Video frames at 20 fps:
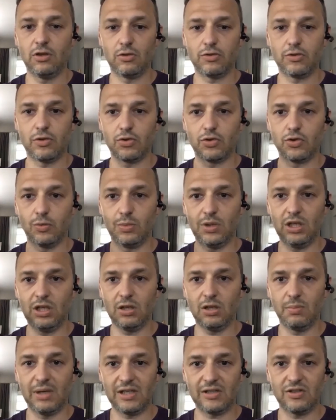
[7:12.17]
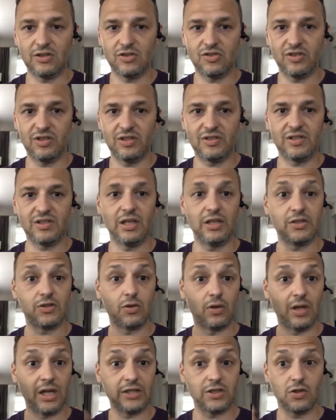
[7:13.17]
social media message these days.
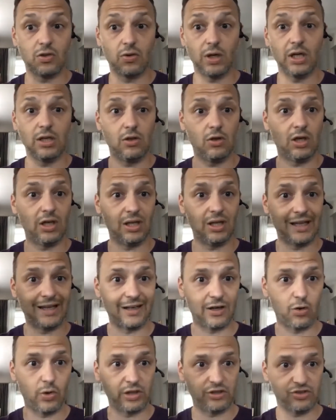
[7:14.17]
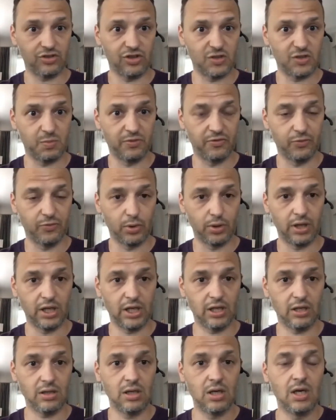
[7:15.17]
So that's great. You get a lot of questions
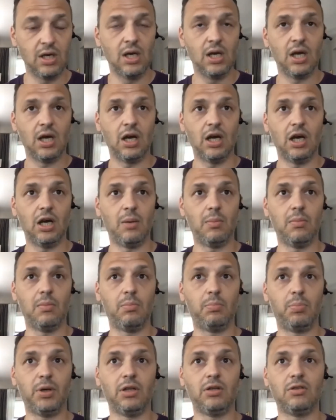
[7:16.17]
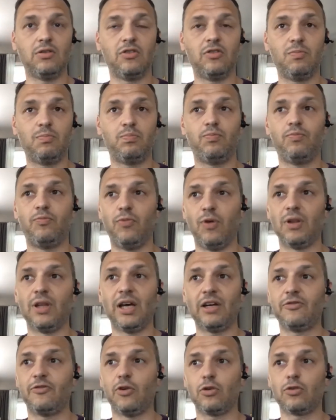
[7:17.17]
beforehand. But a
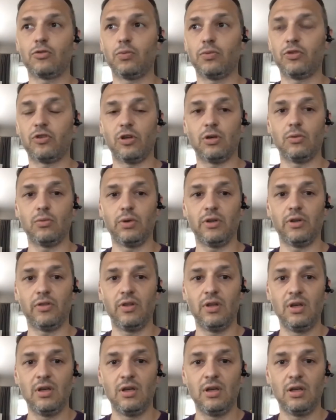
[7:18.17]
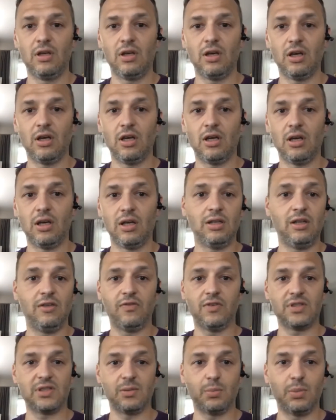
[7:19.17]
lot of folks will start with, and
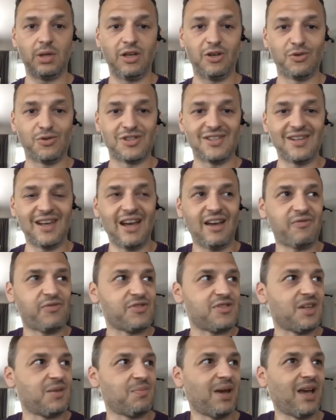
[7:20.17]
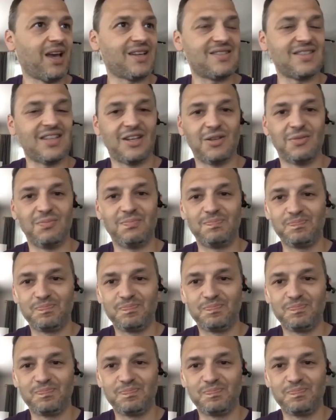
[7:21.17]
even some of my own staff, as they pass on